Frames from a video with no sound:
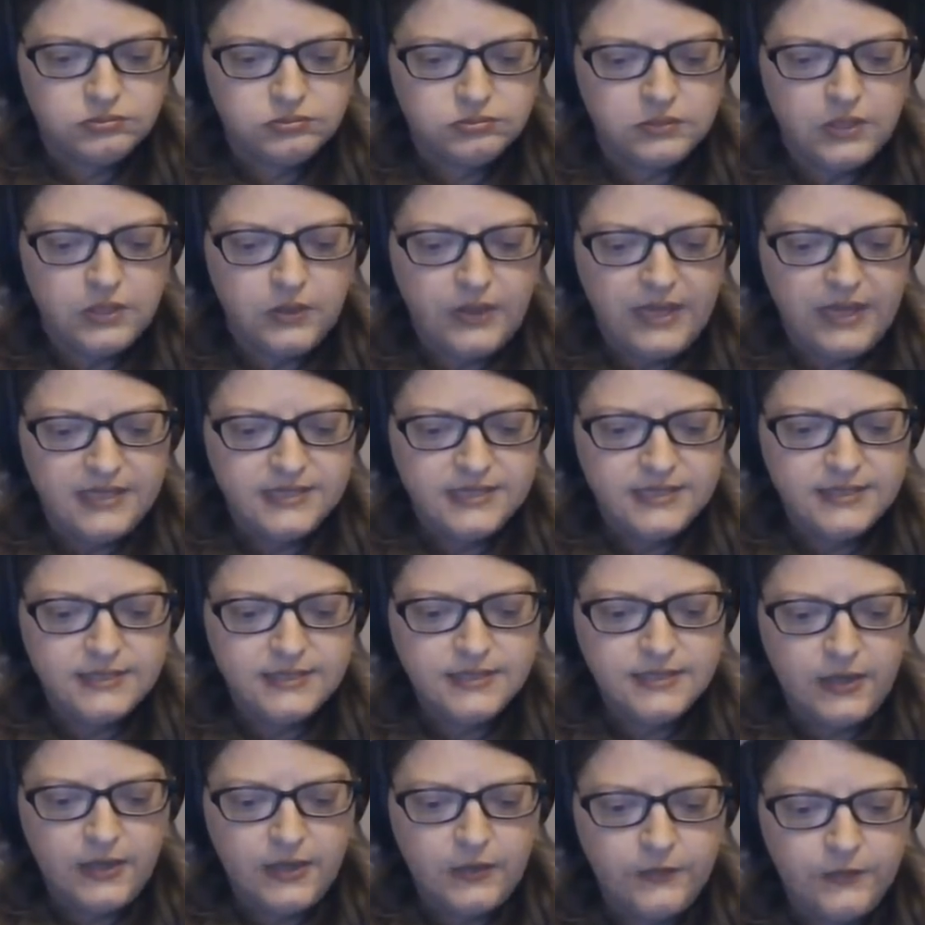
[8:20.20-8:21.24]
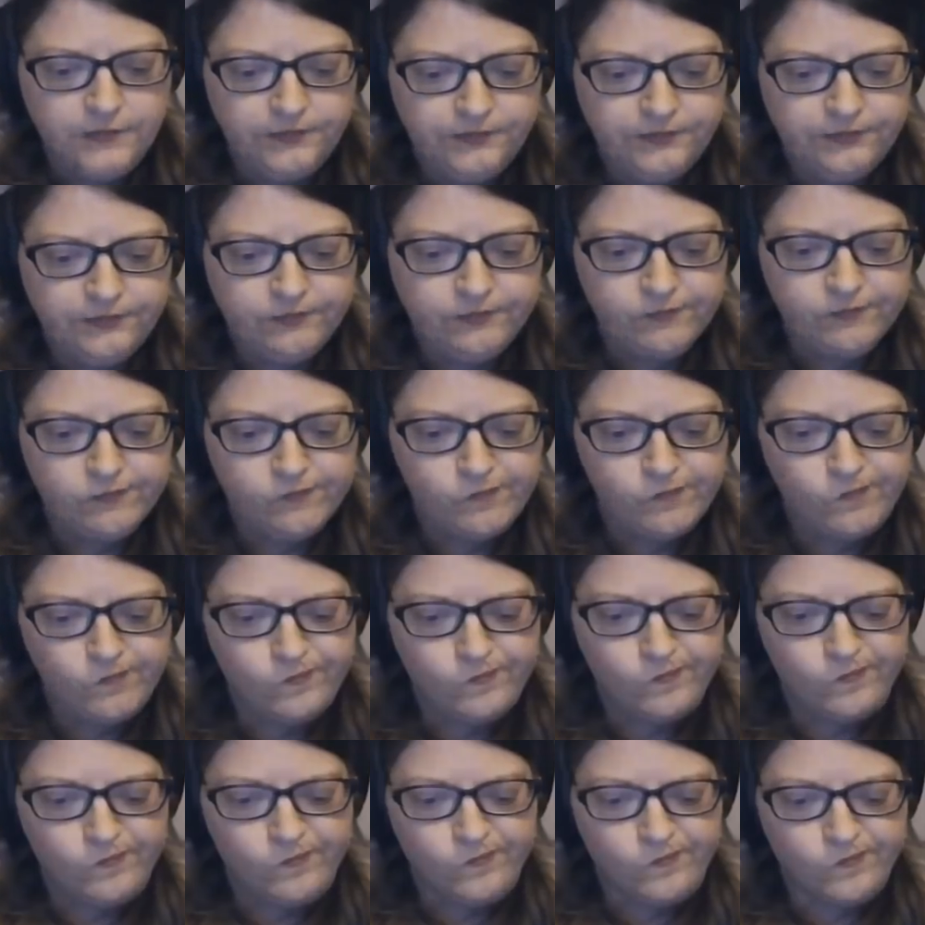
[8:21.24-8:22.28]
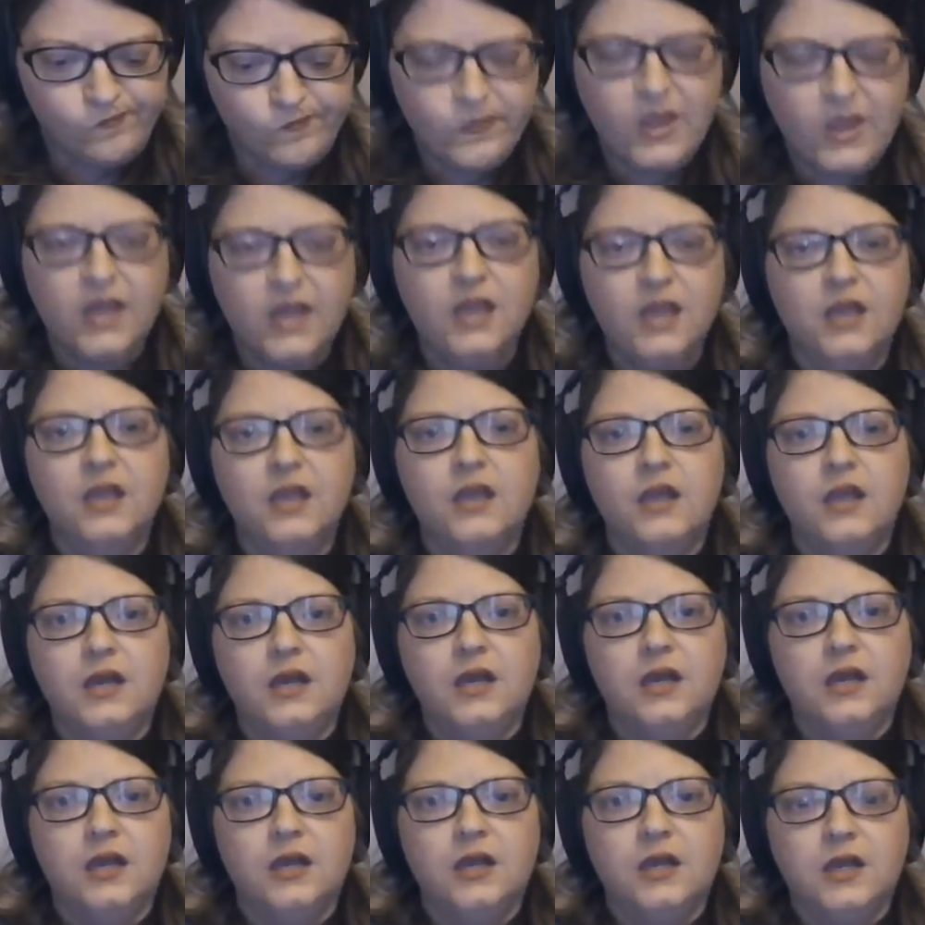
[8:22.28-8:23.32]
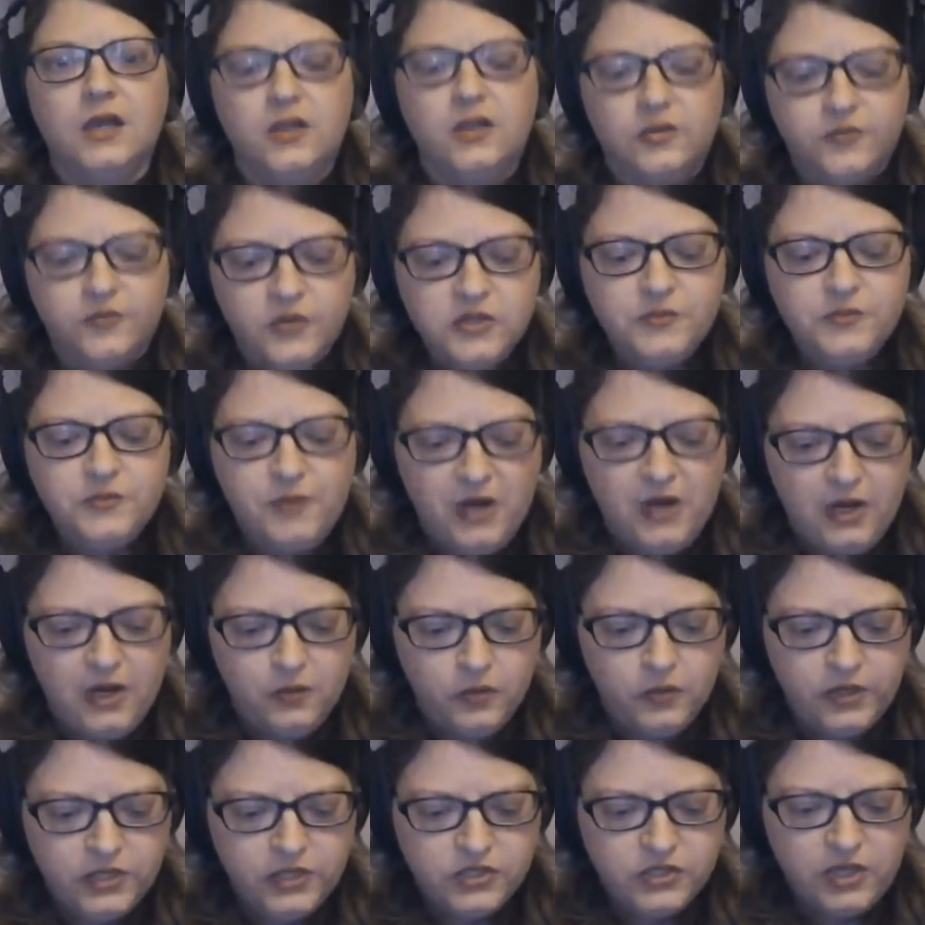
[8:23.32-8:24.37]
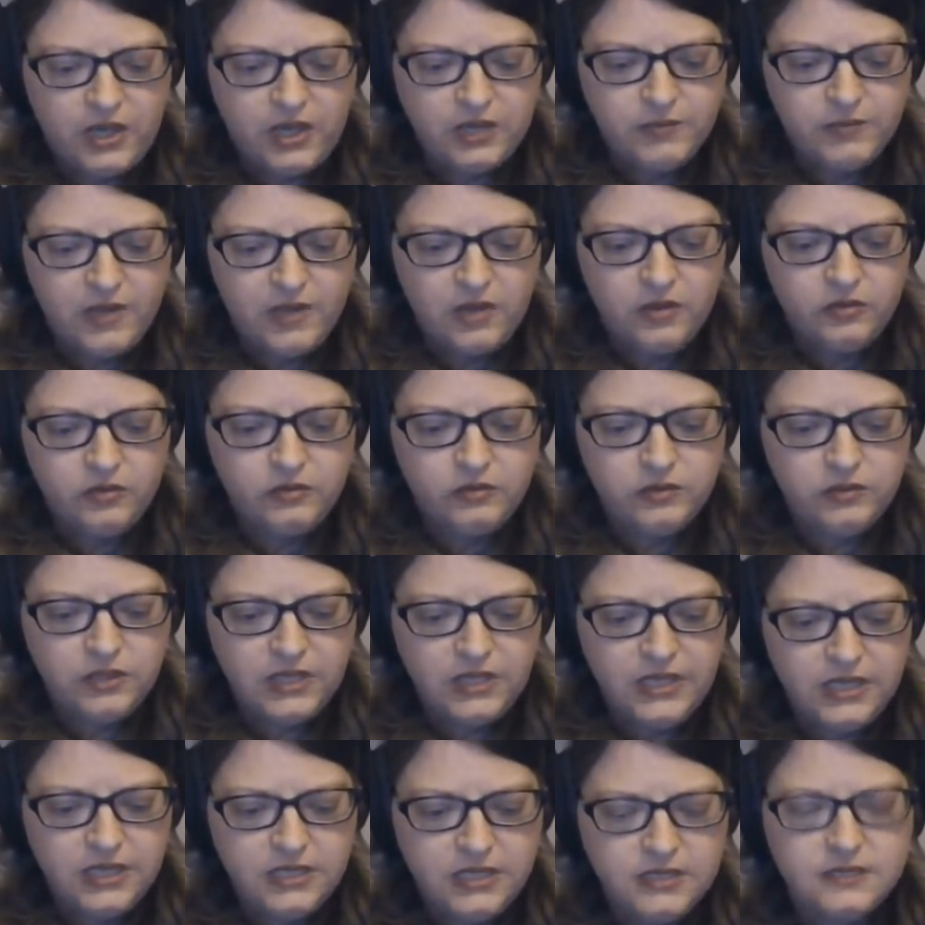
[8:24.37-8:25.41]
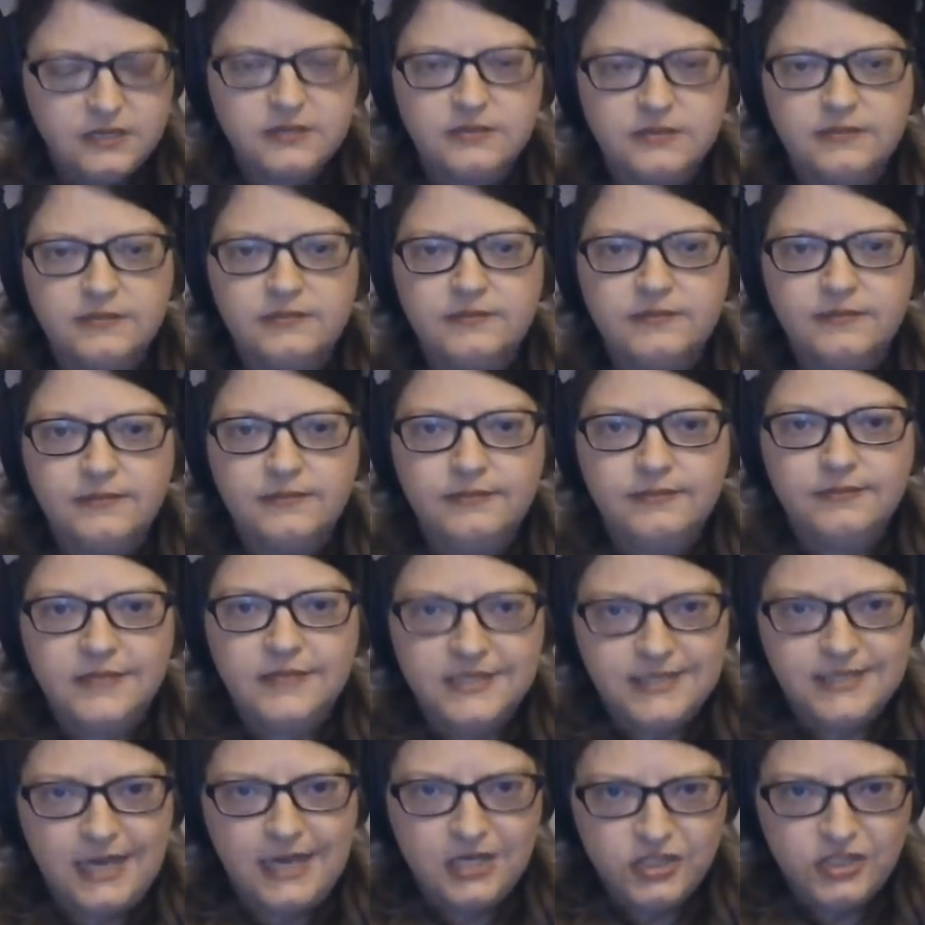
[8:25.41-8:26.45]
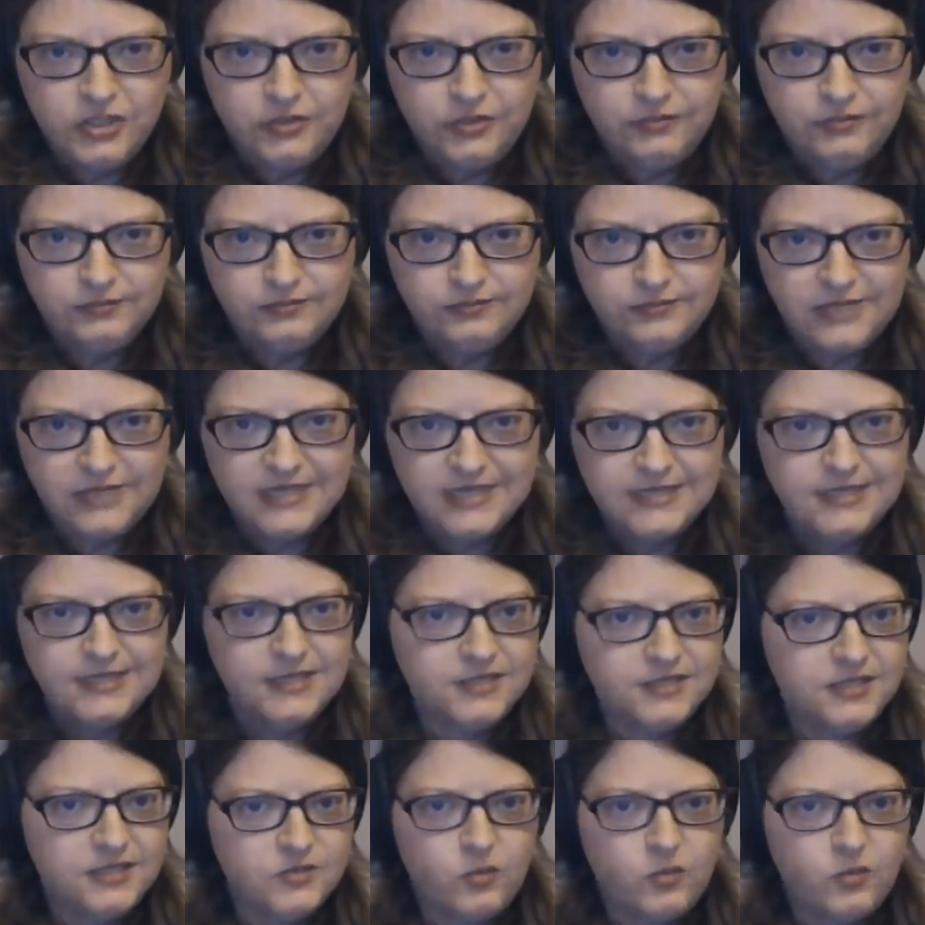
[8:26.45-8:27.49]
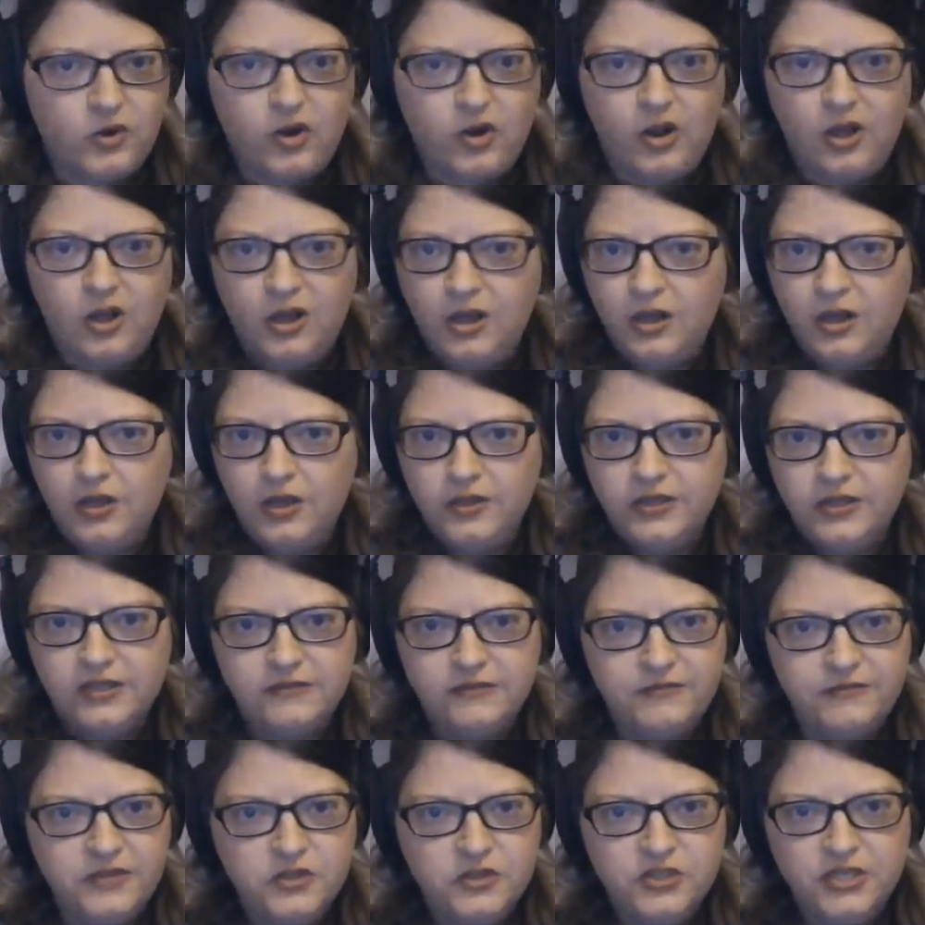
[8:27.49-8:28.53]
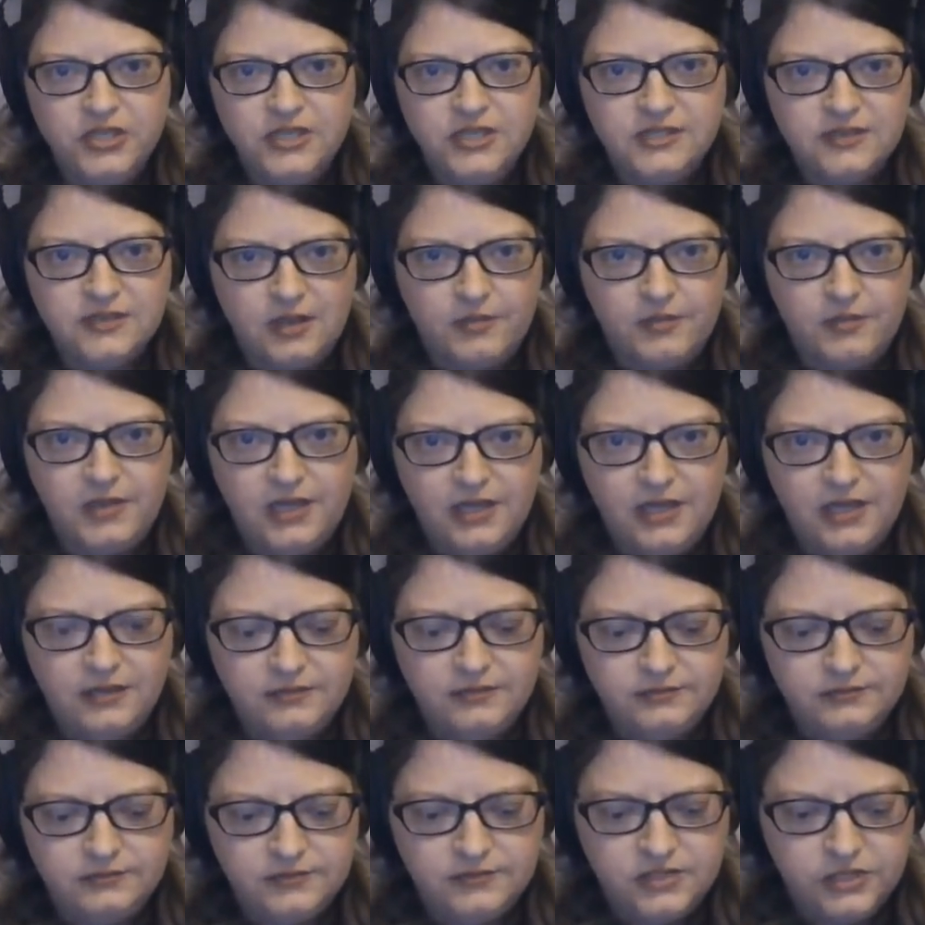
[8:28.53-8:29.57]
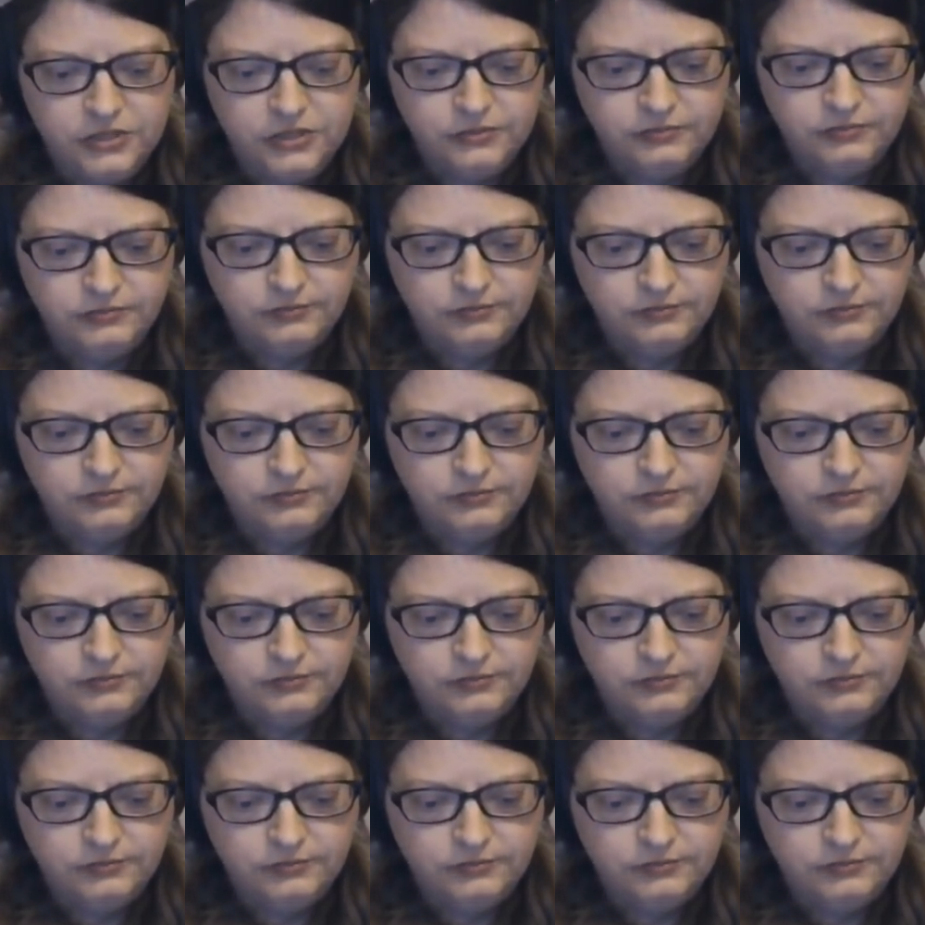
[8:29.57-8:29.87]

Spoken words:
Okay, so the first part we're going to talk about is the statute, because this is where all the confusion is coming in too.